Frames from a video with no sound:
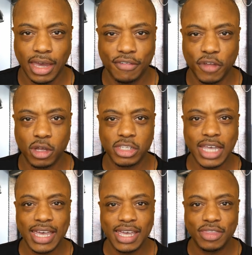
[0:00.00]
Hey,
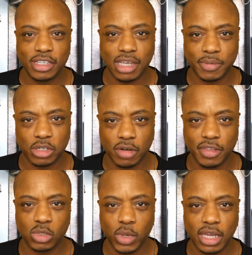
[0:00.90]
folks, in this episode
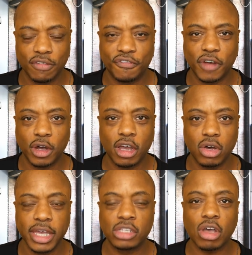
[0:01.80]
of This Week in
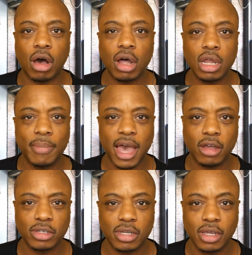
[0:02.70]
Photo, it's all
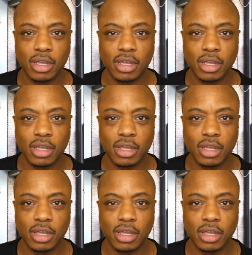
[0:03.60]
about